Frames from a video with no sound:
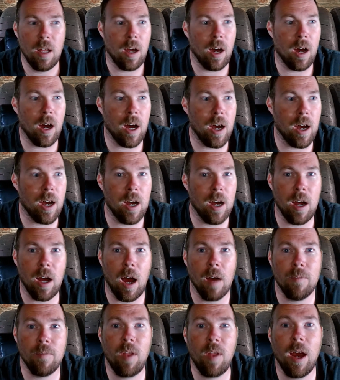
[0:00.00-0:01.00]

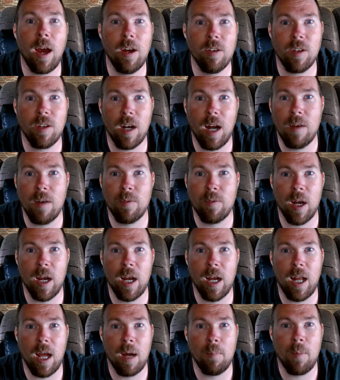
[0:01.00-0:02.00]
of tires that I've
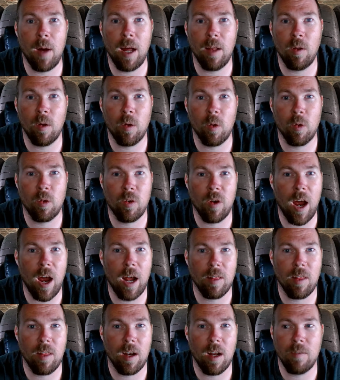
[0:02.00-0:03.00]
ran at my local
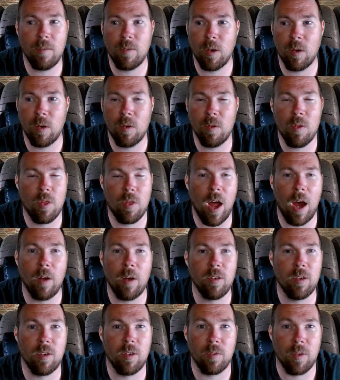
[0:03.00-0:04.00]
track that I've turned
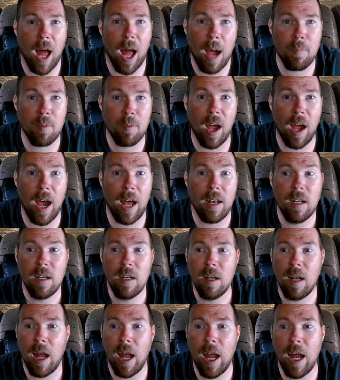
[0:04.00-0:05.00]
thousands of laps at
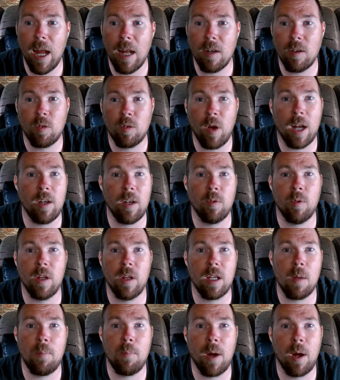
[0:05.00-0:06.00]
and tried to really
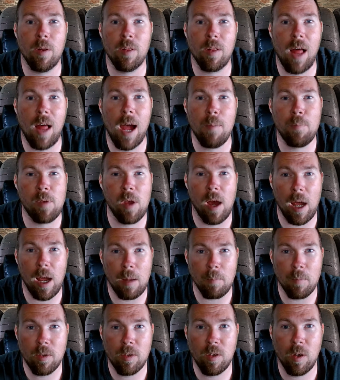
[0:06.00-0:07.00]
compare with lap
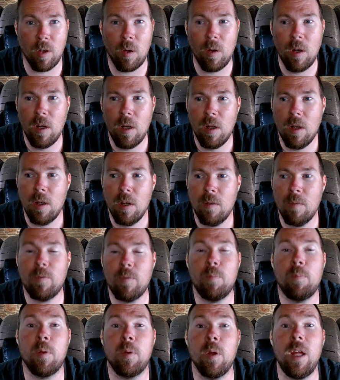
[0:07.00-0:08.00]
times. So
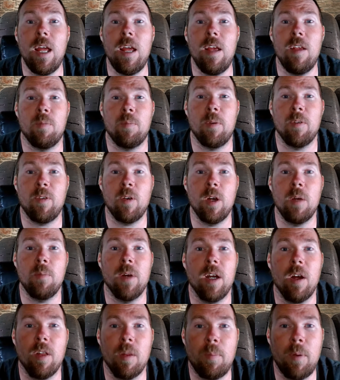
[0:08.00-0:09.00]
please, before you
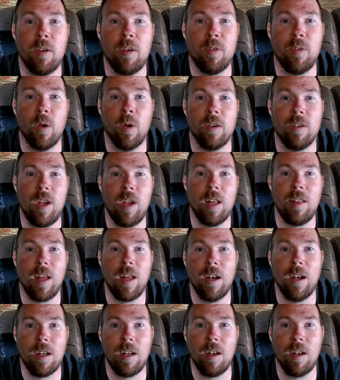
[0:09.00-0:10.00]
bring out the pitchforks, take that
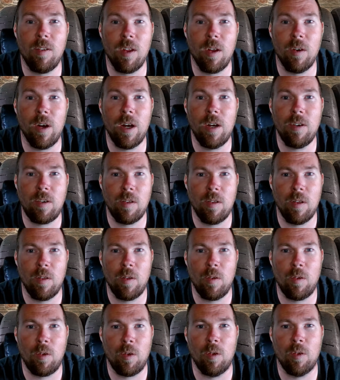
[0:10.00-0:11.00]
into consideration that
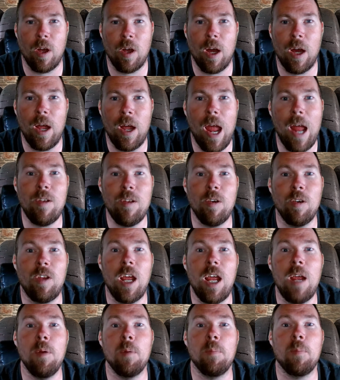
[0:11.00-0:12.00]
this is
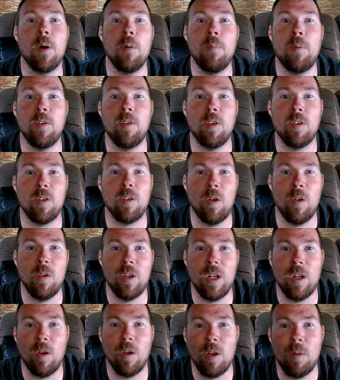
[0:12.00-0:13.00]
entertainment purposes
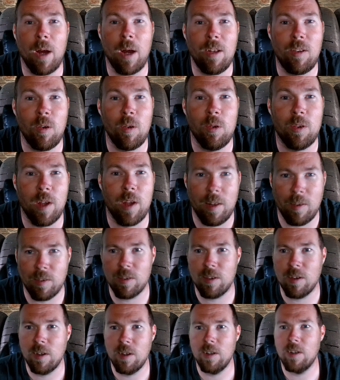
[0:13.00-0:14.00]
only and only my 2 cents.